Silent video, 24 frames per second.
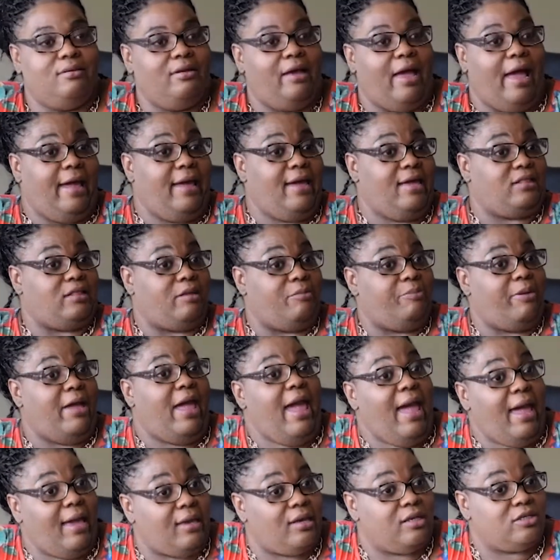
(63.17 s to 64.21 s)
I had the
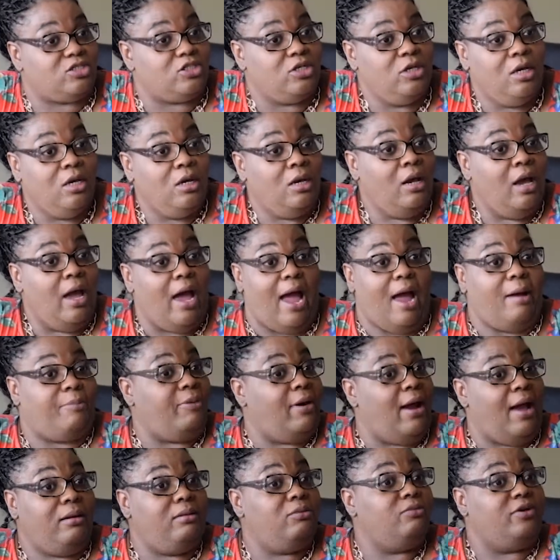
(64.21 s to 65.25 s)
package, I
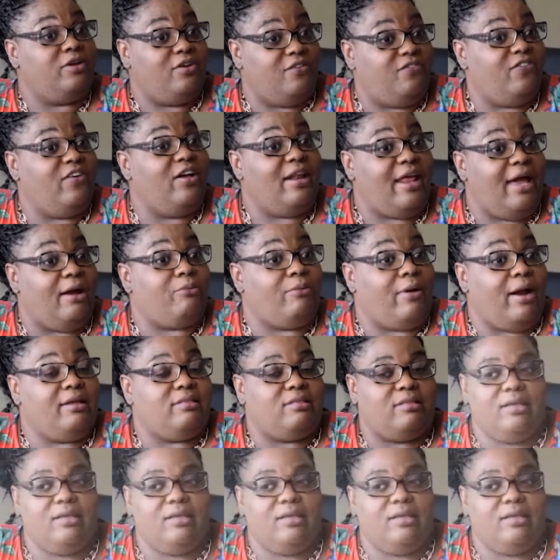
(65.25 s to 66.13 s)
probably would have fell out right